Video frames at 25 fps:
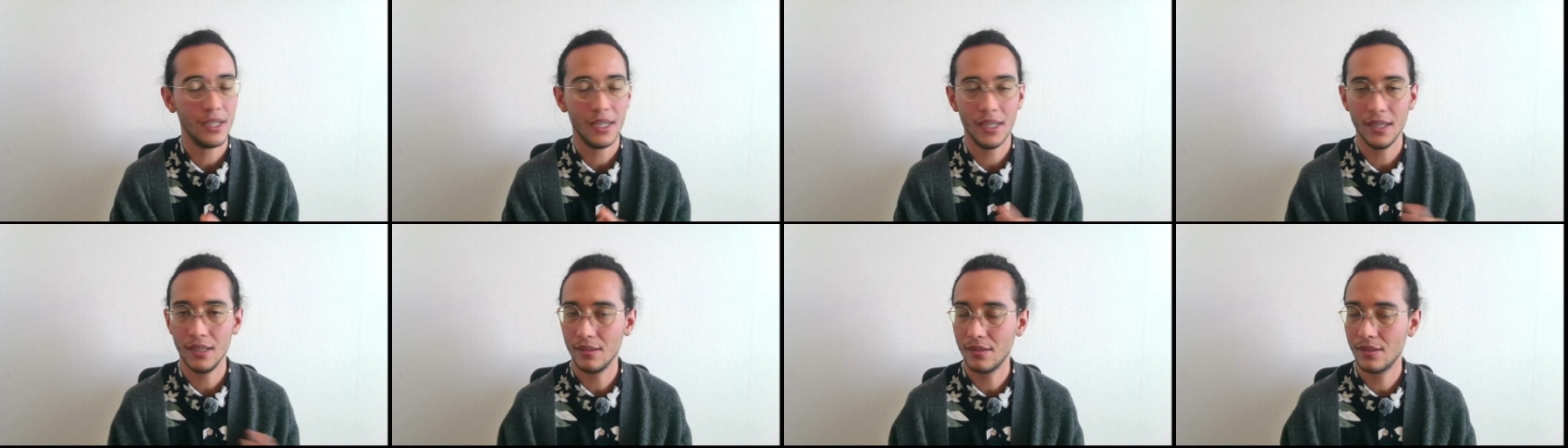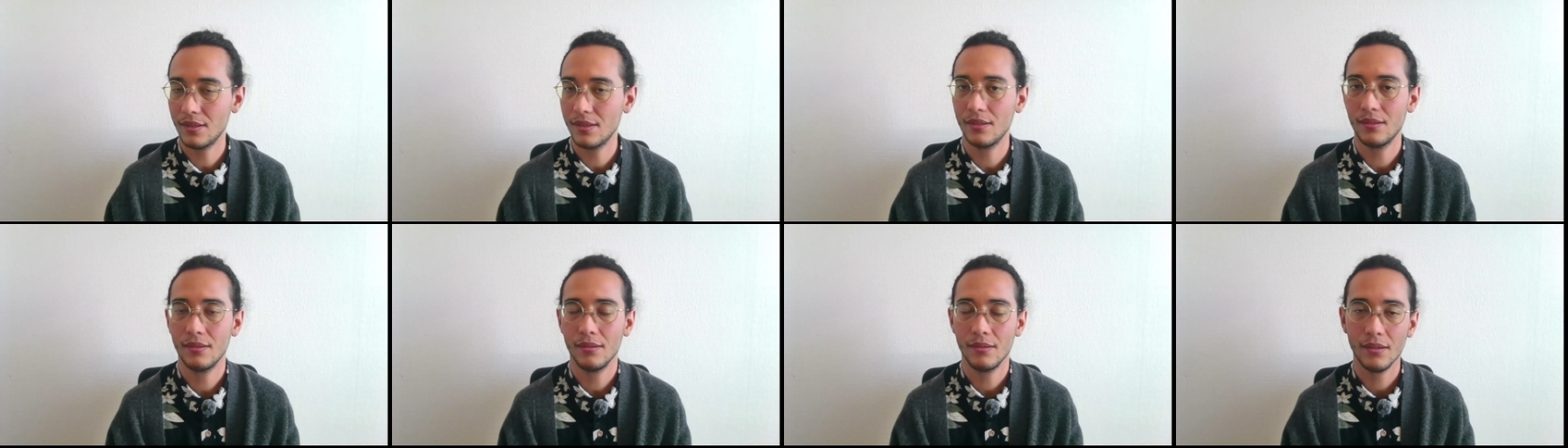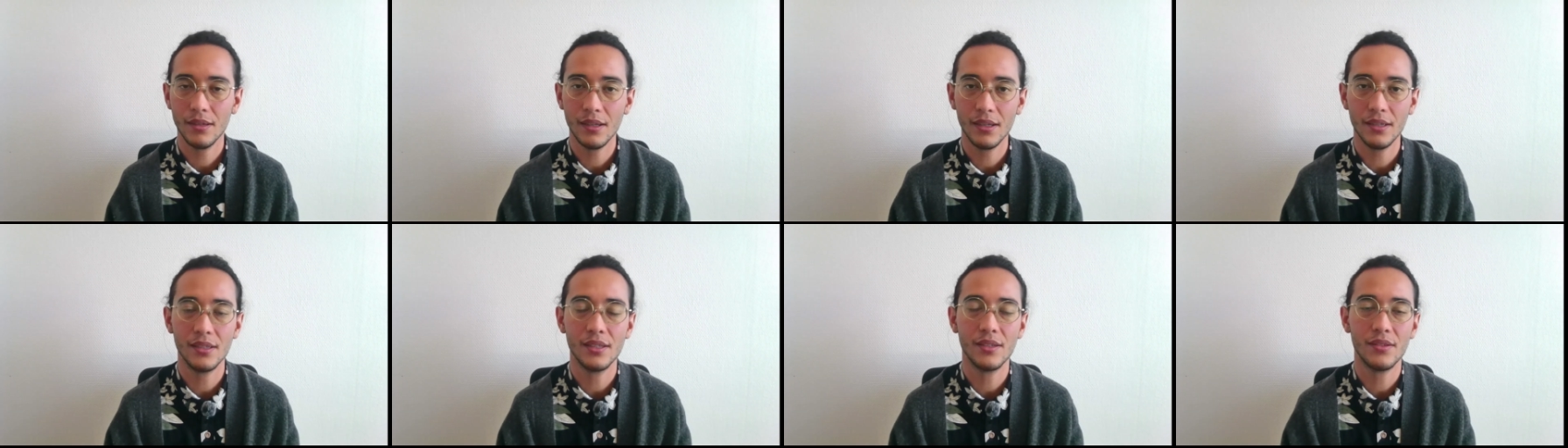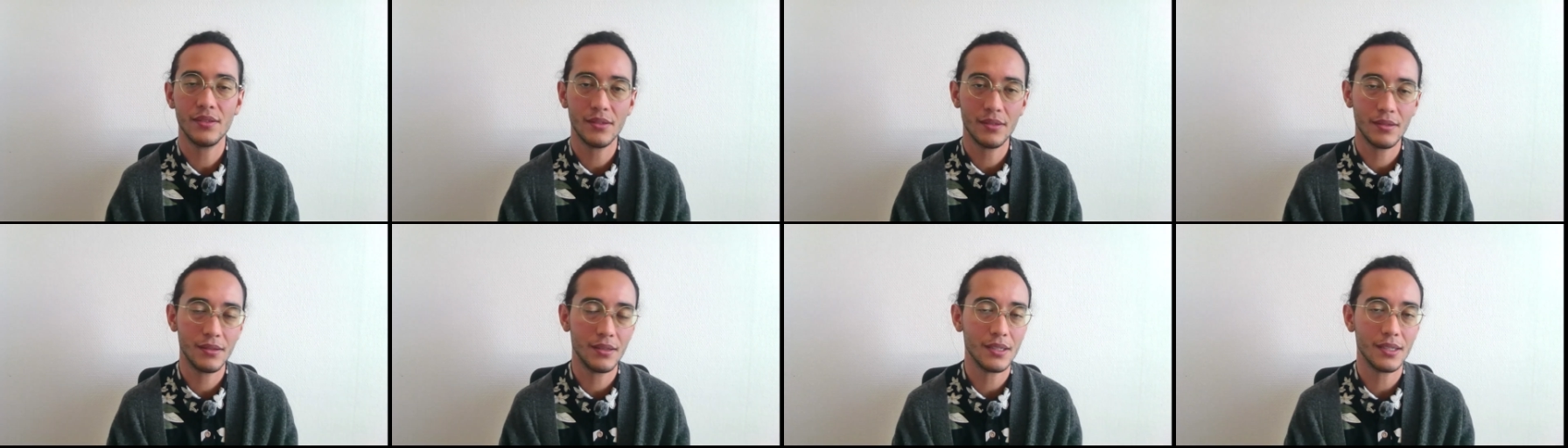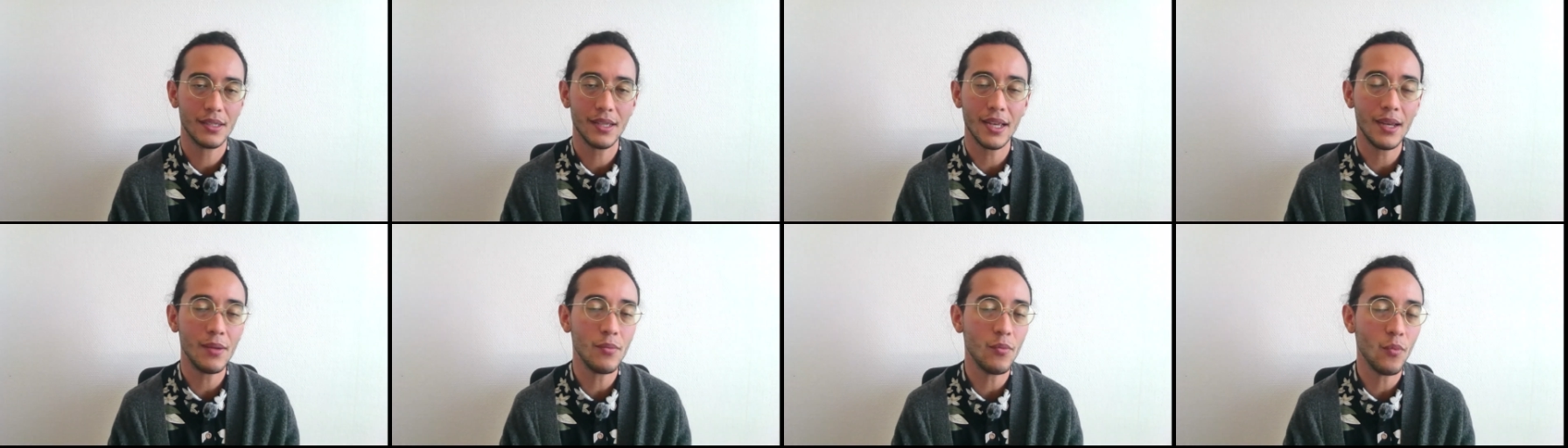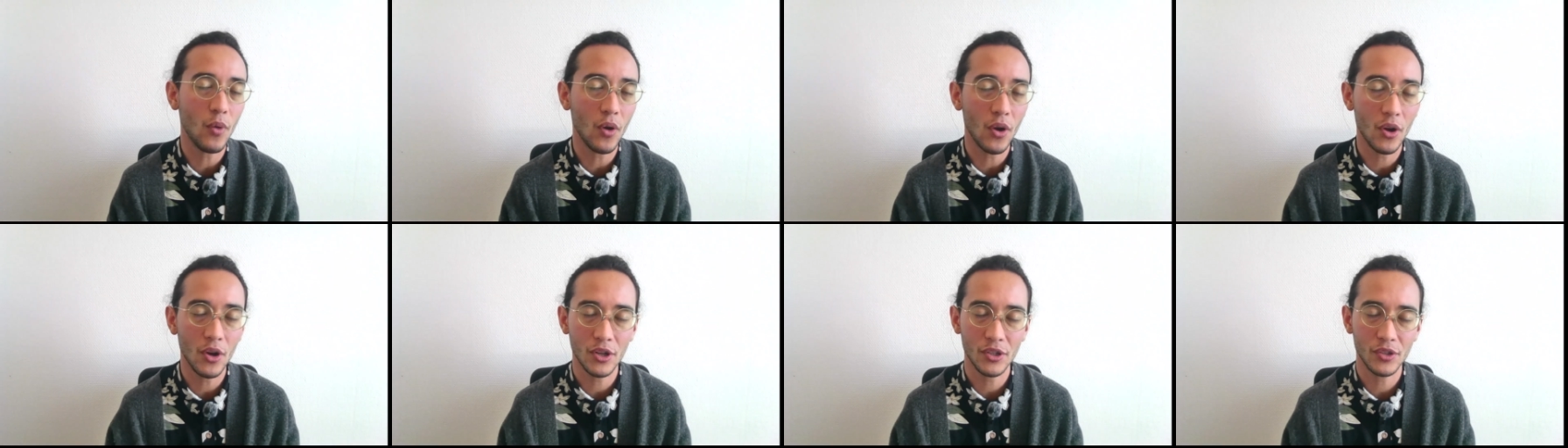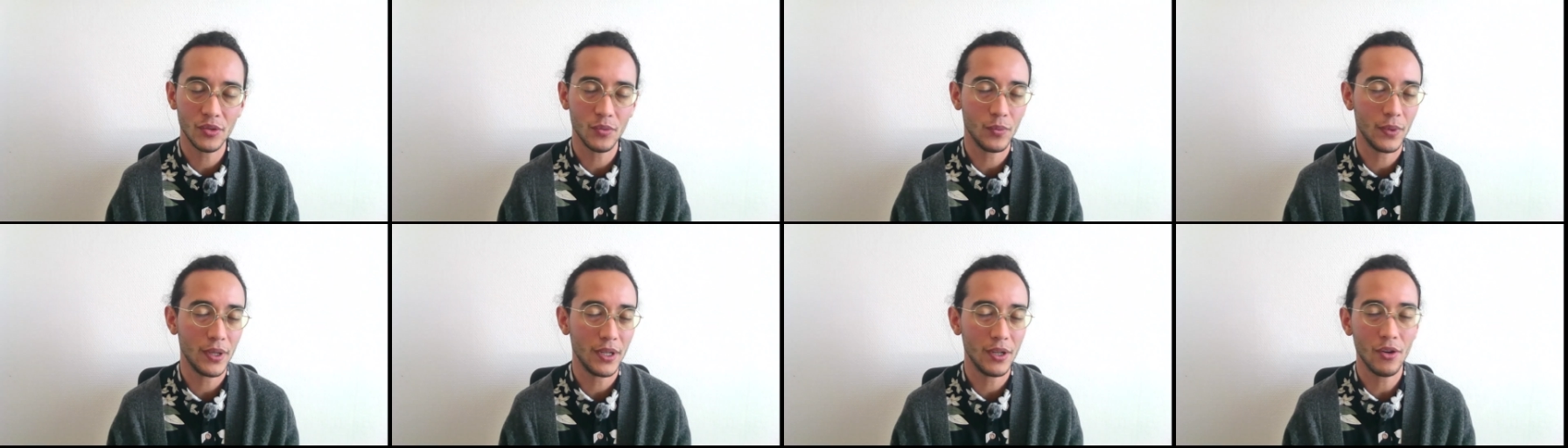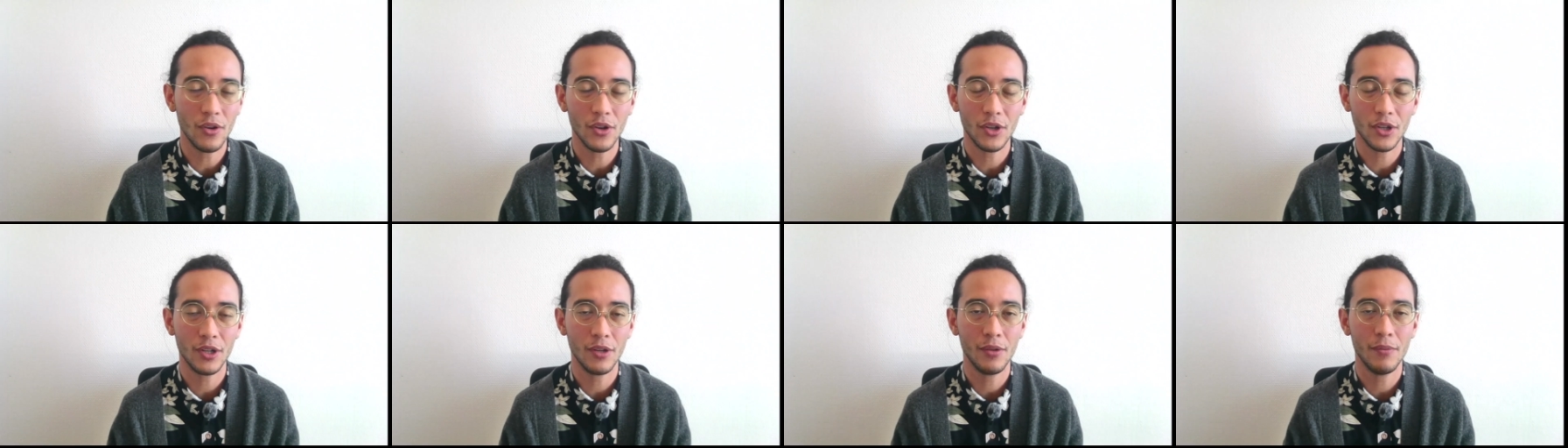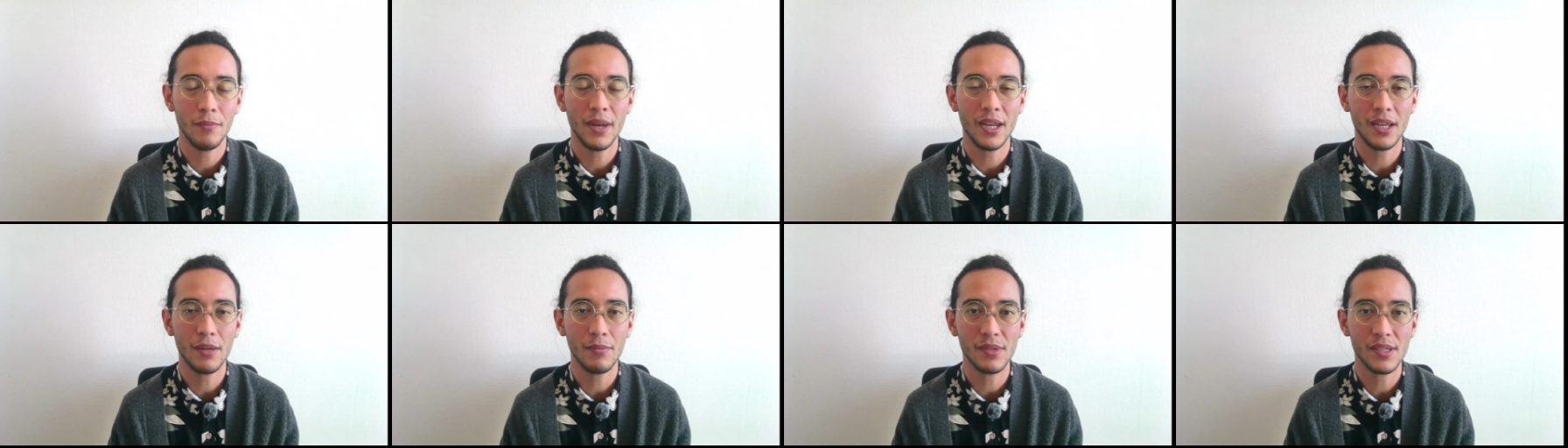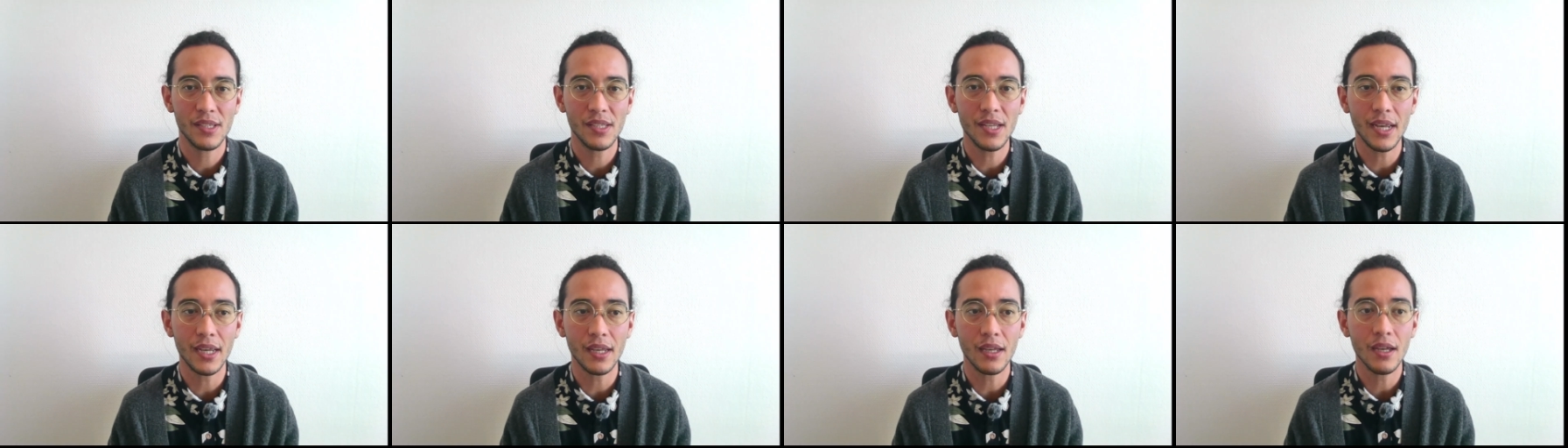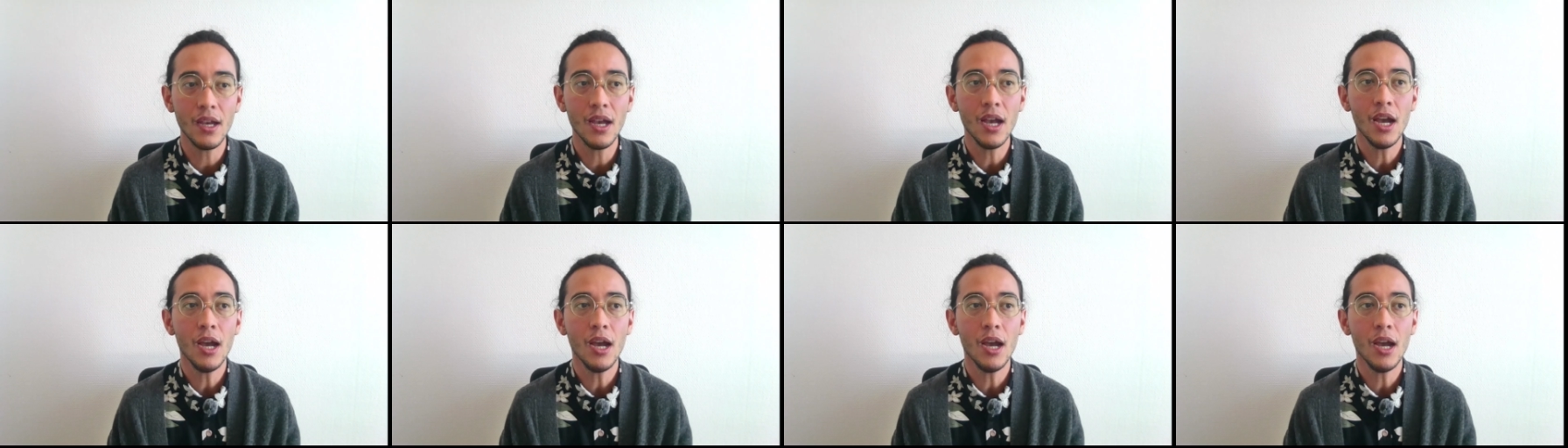it's the same word. We're not going to make a mistake.